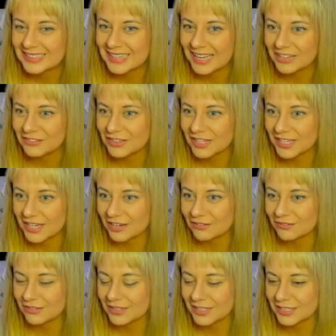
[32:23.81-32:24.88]
I feel like I
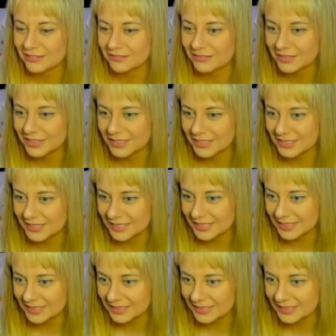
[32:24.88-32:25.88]
really, really need